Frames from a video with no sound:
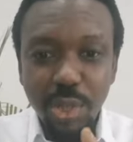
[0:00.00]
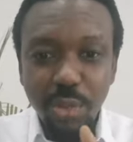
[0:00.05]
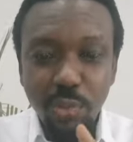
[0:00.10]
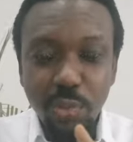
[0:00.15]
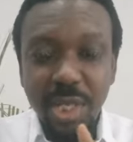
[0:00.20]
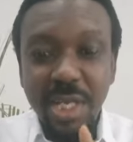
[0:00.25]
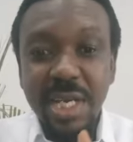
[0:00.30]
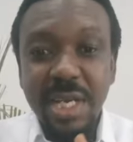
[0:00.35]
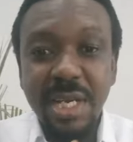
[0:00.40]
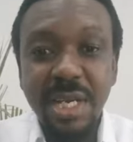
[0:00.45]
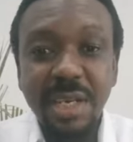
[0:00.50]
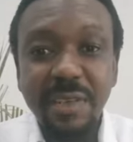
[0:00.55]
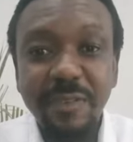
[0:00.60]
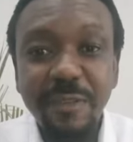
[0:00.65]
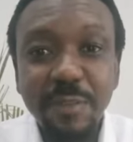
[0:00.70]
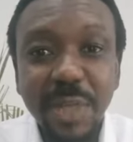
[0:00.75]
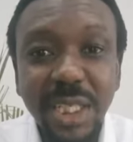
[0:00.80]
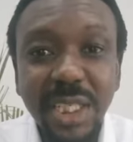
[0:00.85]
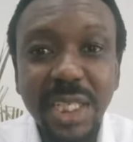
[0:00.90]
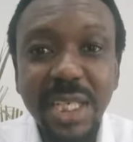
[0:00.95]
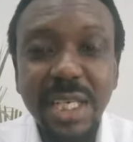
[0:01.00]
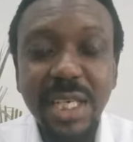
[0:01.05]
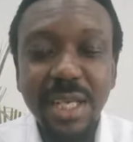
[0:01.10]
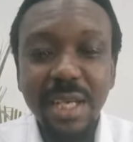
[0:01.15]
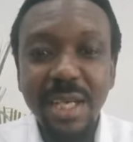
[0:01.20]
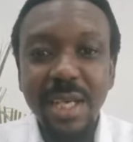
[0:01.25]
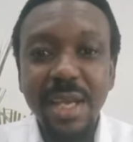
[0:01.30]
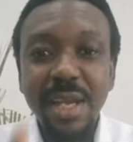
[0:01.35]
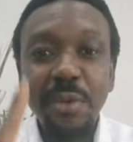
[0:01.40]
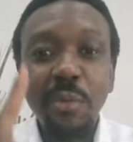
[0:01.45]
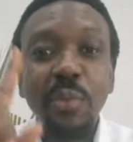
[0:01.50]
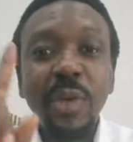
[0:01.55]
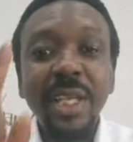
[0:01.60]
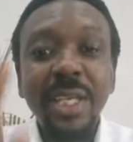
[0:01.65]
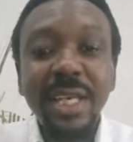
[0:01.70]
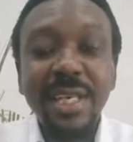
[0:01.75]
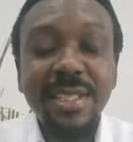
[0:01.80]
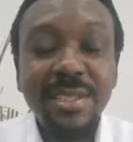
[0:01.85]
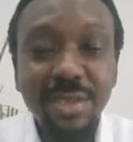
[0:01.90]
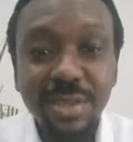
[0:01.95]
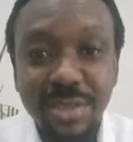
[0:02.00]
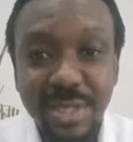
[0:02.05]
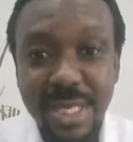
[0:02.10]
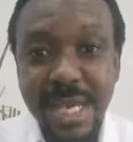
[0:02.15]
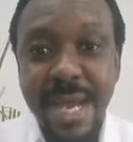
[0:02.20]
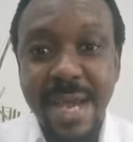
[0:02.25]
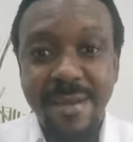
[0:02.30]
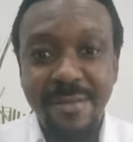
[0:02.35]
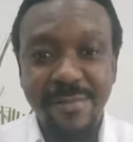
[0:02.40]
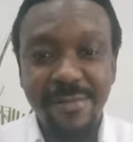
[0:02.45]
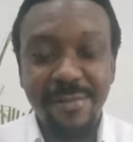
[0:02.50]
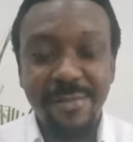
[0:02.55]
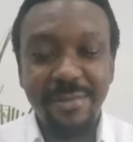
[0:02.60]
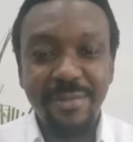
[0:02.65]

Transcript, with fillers: when I have money and when I don't have.